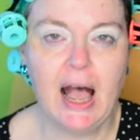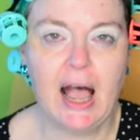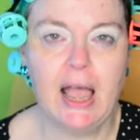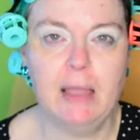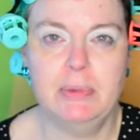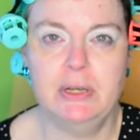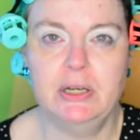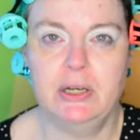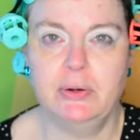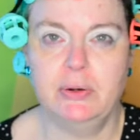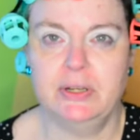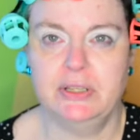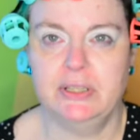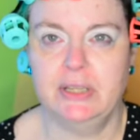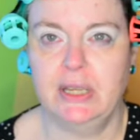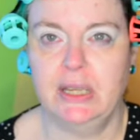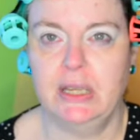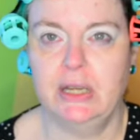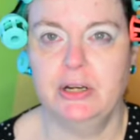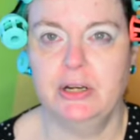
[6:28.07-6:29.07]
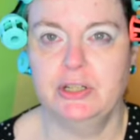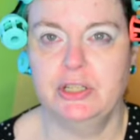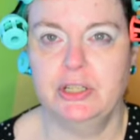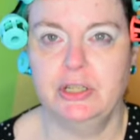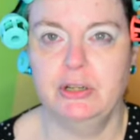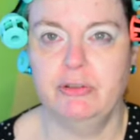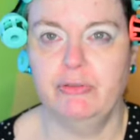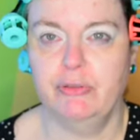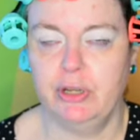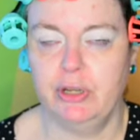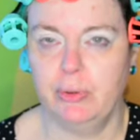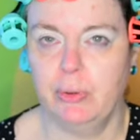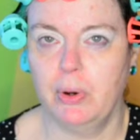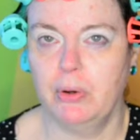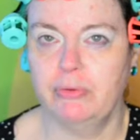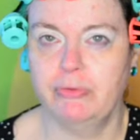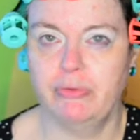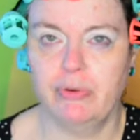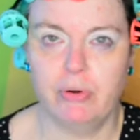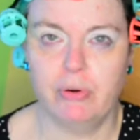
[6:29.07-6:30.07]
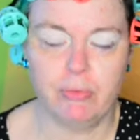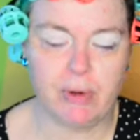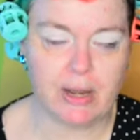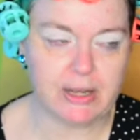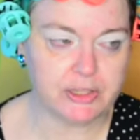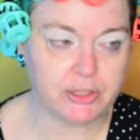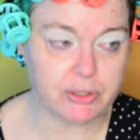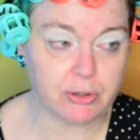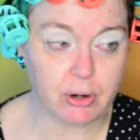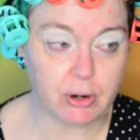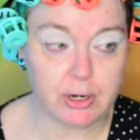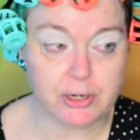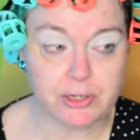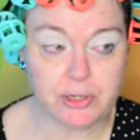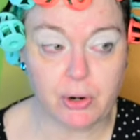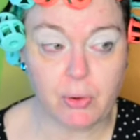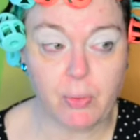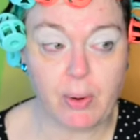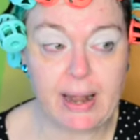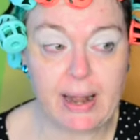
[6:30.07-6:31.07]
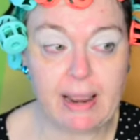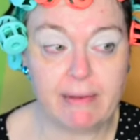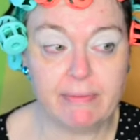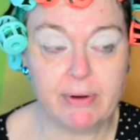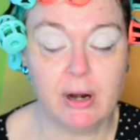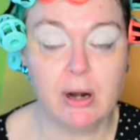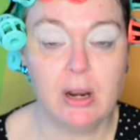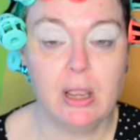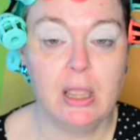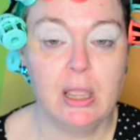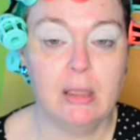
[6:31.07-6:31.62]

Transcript: I've been noticing here too, if we go out for a restaurant or whatever,